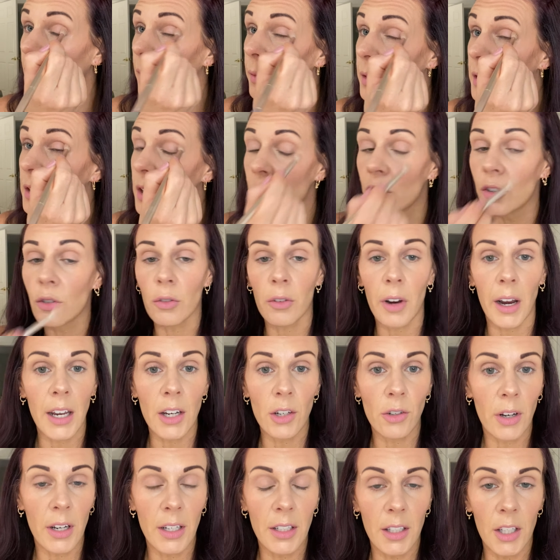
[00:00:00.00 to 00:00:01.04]
It's a great
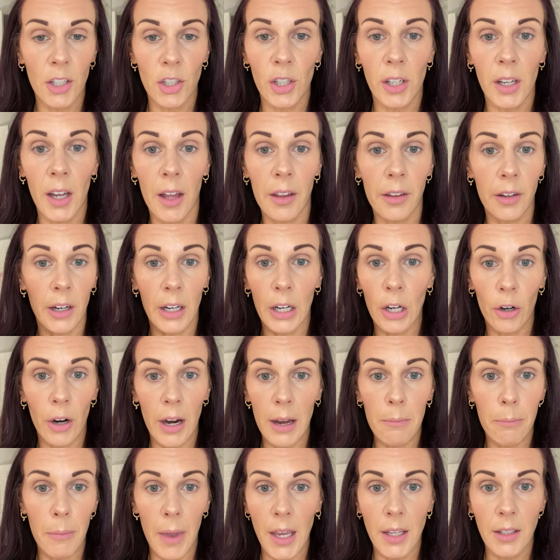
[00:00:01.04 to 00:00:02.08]
transition color, a
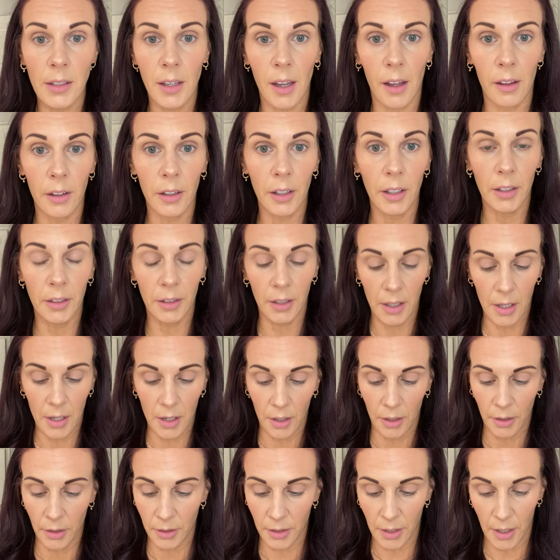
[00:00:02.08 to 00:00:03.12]
great base color.
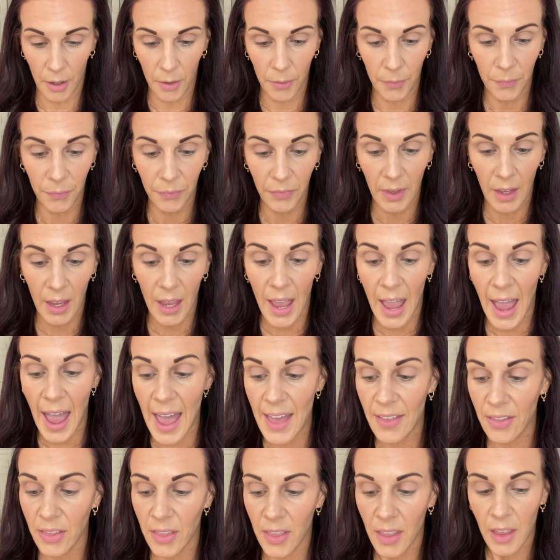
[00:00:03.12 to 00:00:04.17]
So,
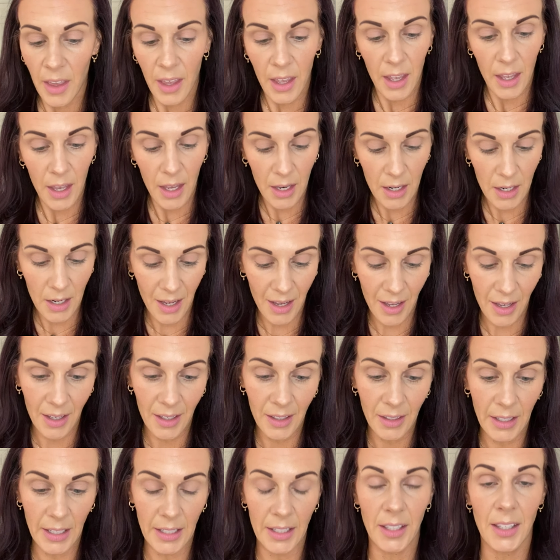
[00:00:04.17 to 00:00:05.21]
and then
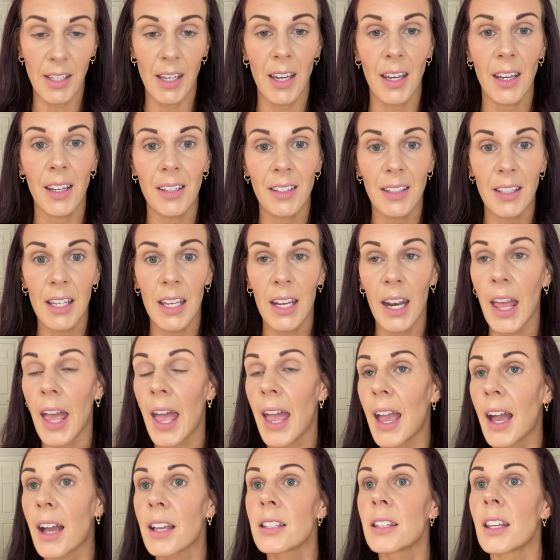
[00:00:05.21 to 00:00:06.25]
let's see,
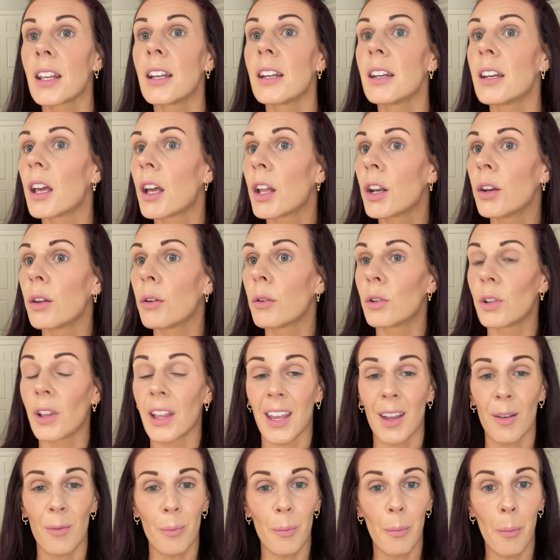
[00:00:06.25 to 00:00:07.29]
today I said no
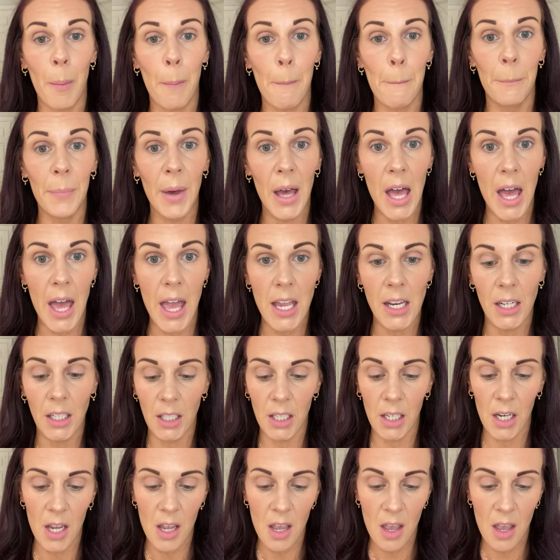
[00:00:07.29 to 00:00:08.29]
glam, but